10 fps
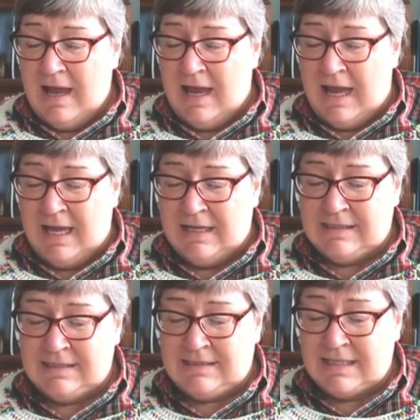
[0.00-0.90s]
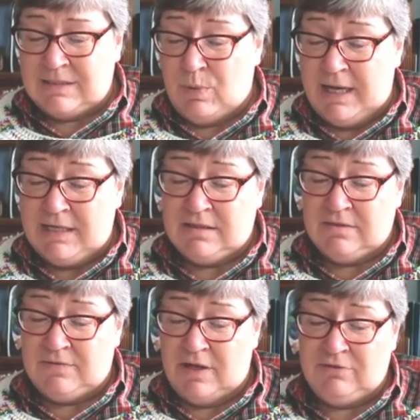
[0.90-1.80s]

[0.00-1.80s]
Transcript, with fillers: and it says weight of